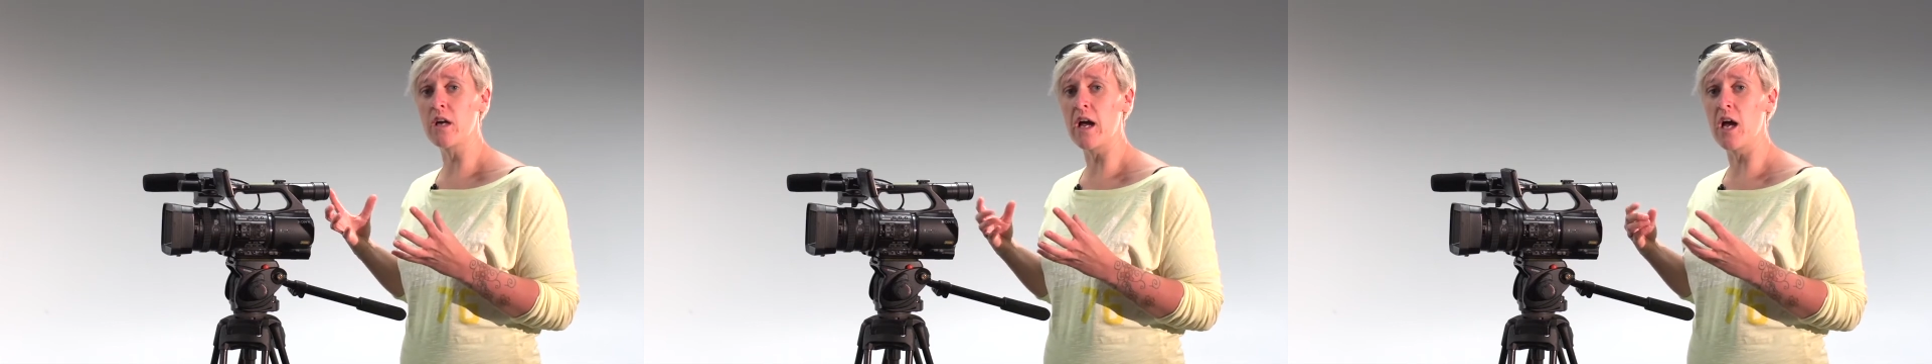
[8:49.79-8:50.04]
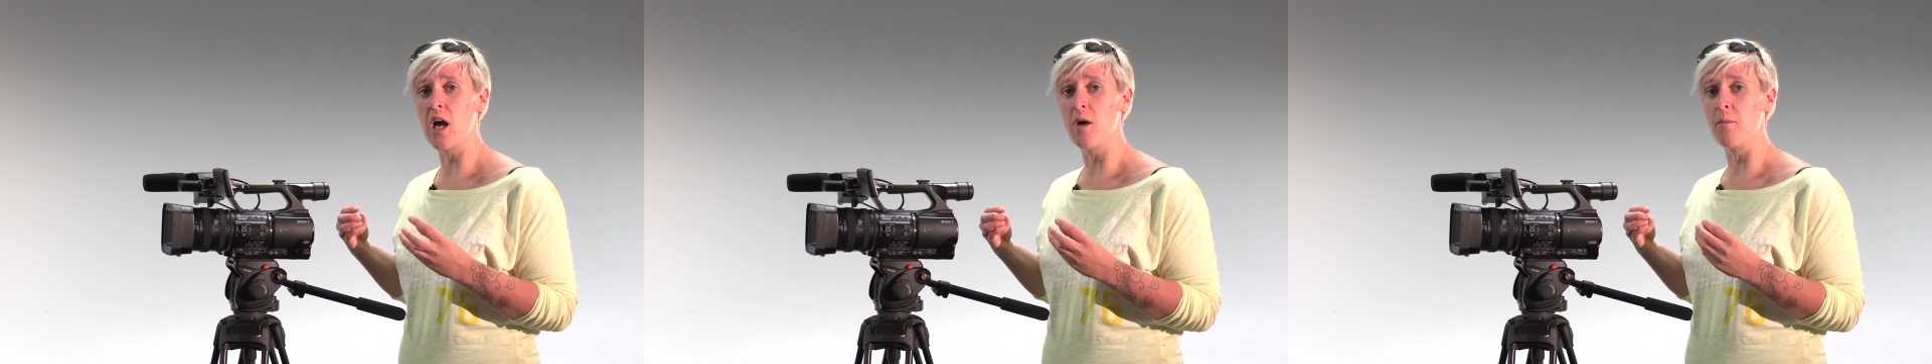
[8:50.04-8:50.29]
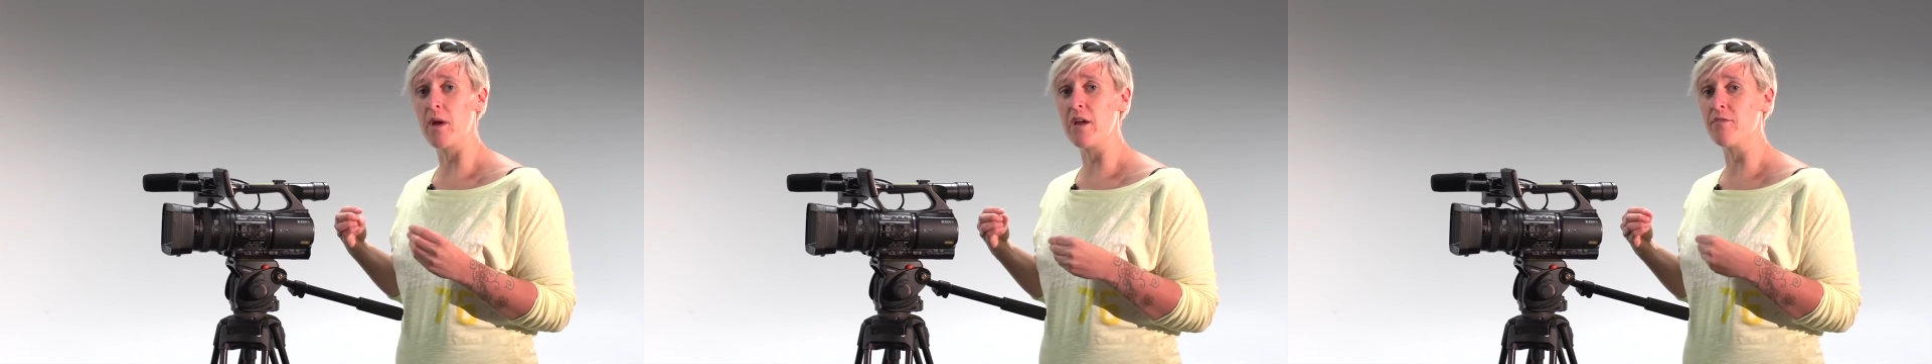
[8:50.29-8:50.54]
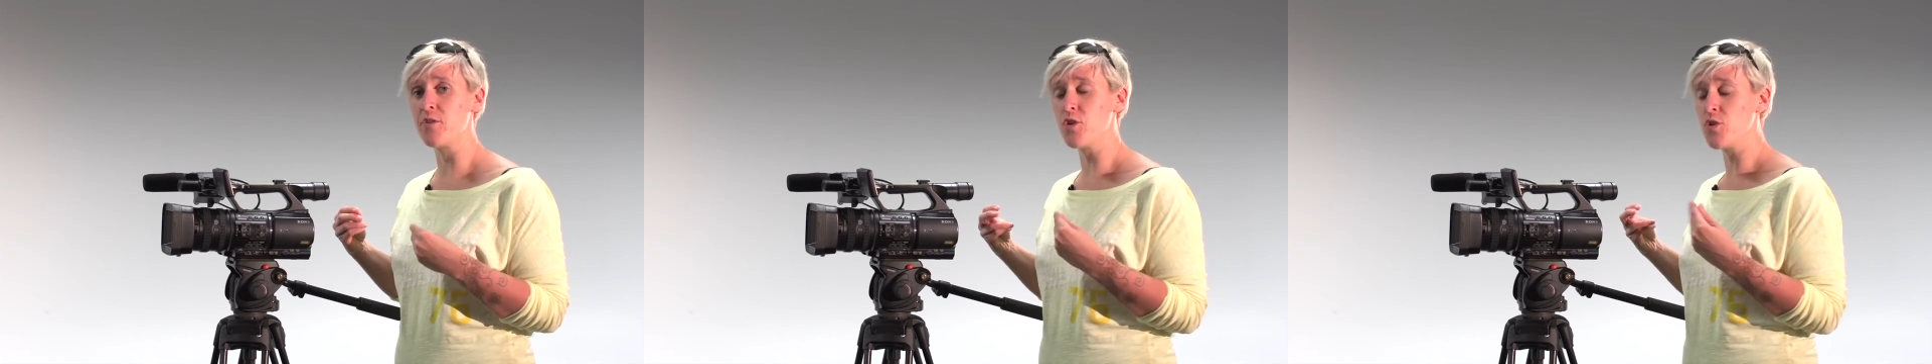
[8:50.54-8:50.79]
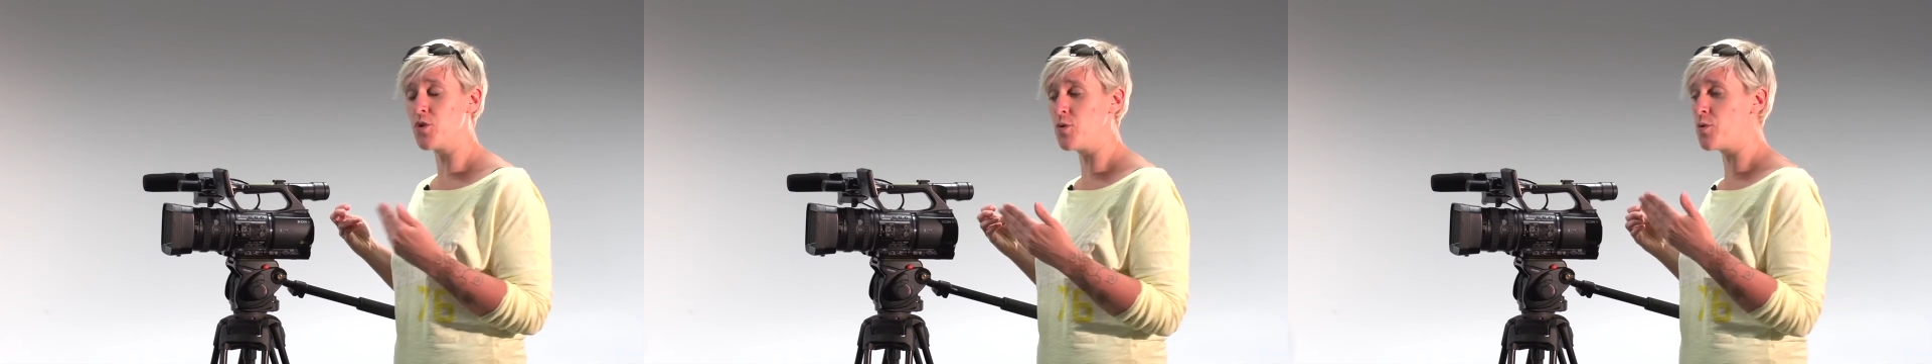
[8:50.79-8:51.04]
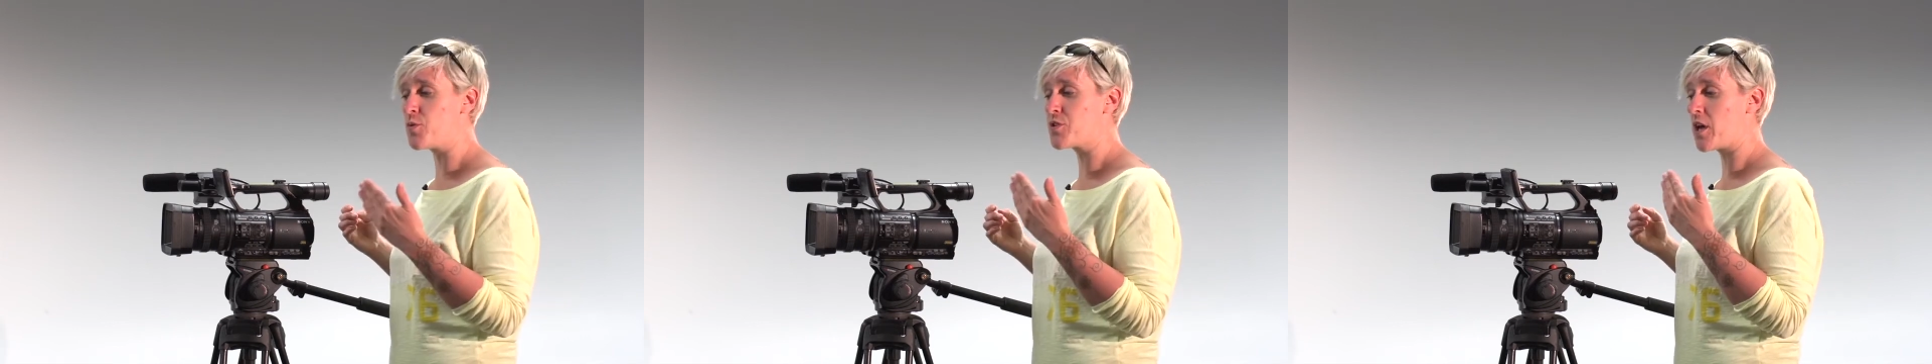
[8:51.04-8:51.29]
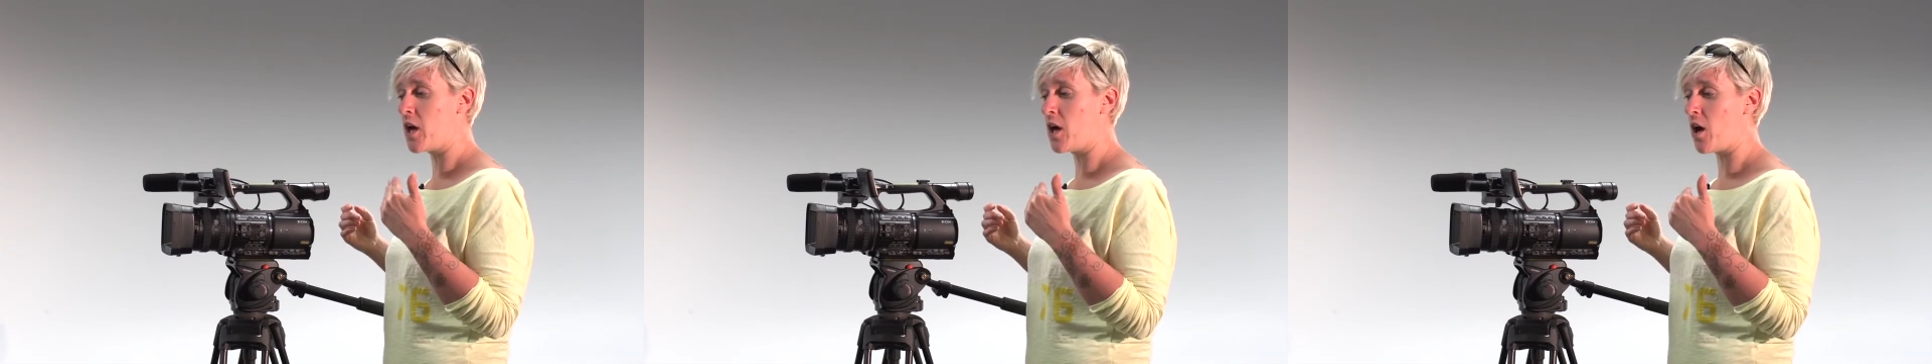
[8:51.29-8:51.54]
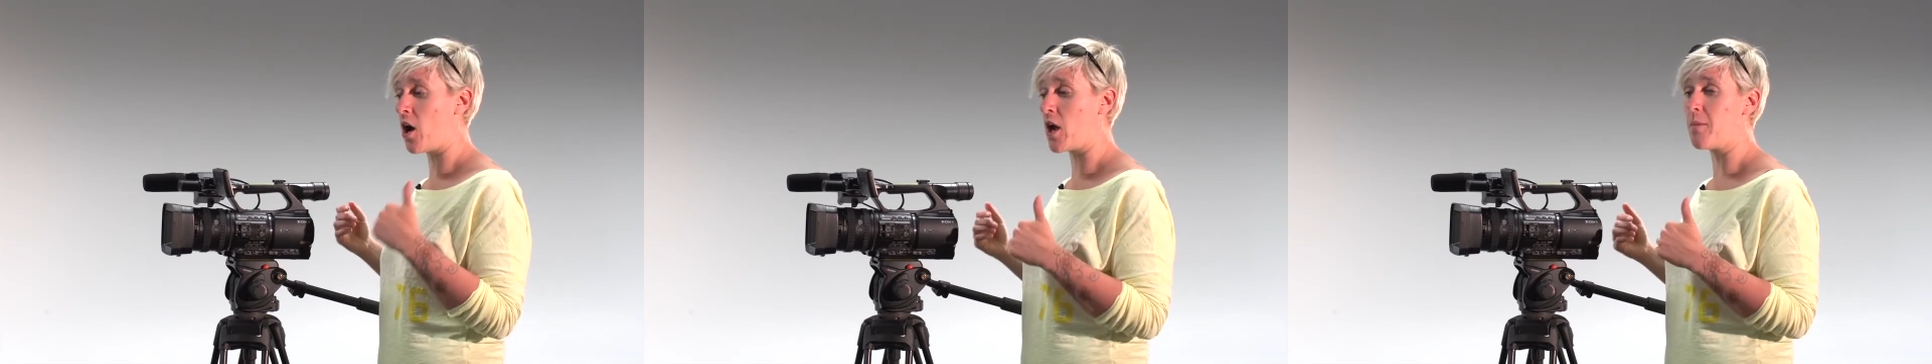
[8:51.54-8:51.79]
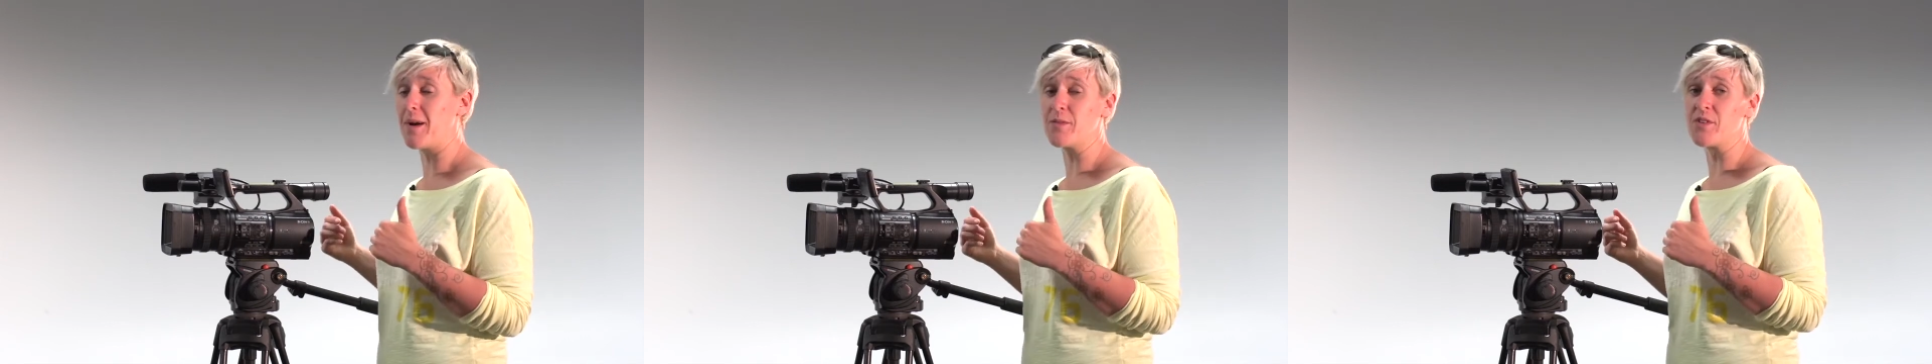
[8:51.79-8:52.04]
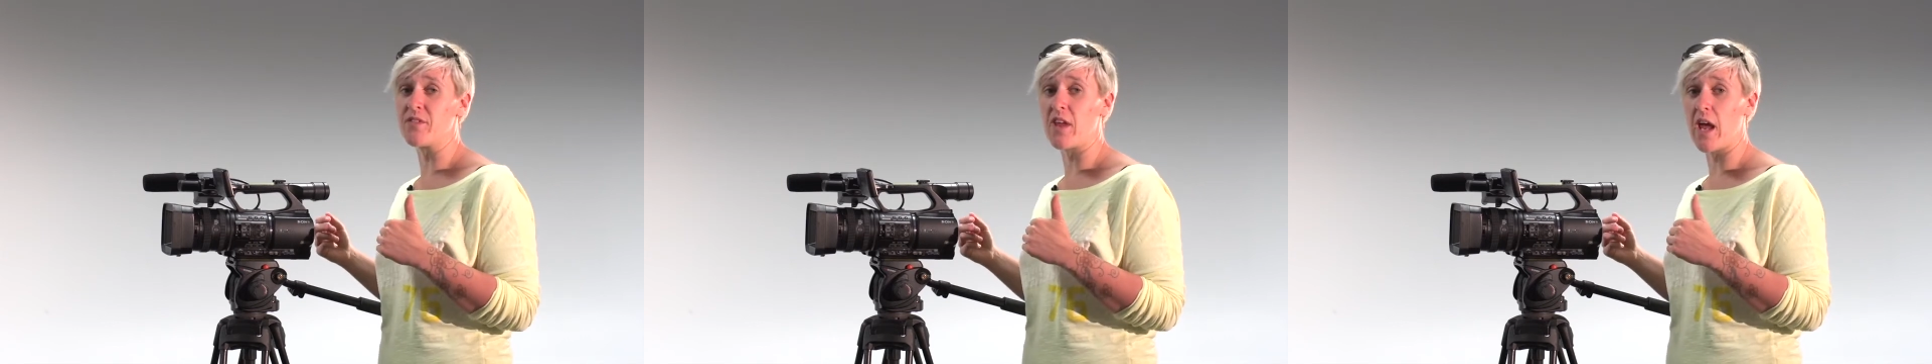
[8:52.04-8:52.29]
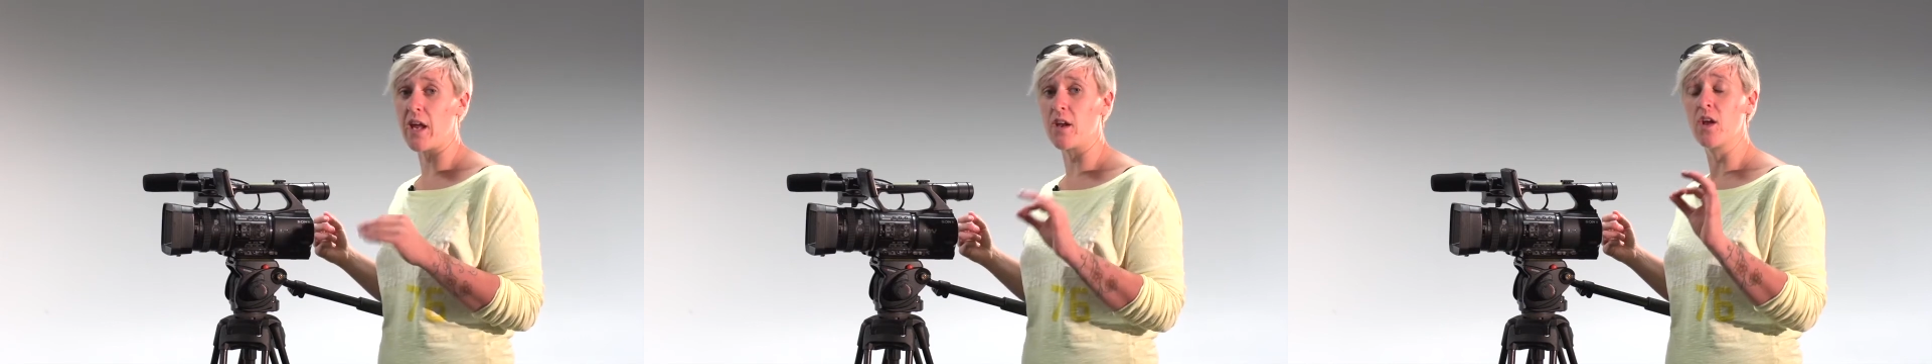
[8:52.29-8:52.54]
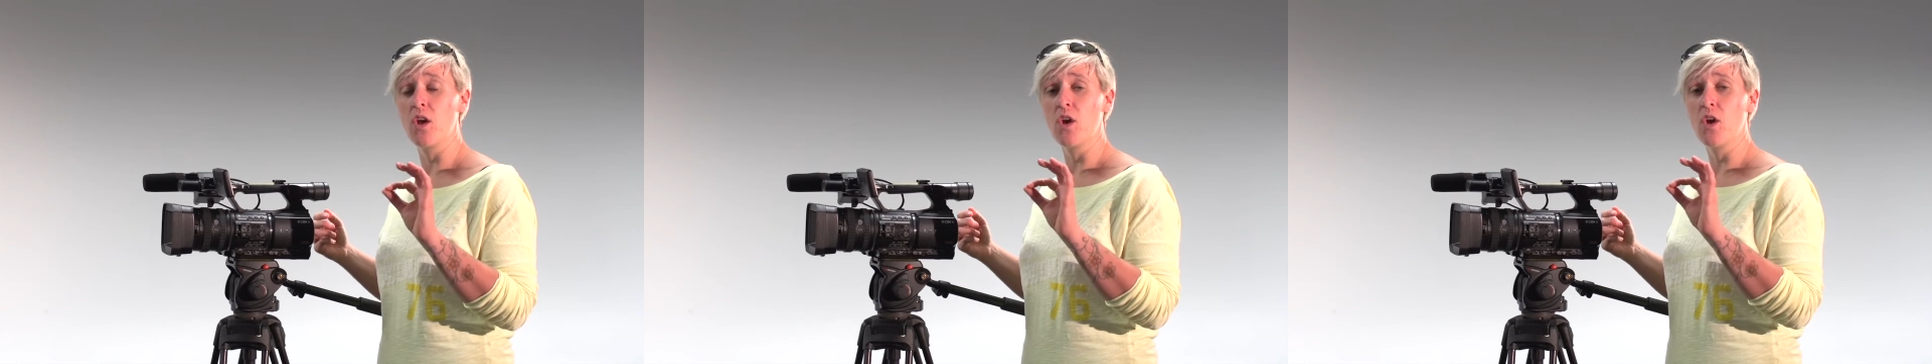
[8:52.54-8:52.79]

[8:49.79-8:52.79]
um, if you use a high amount of gain,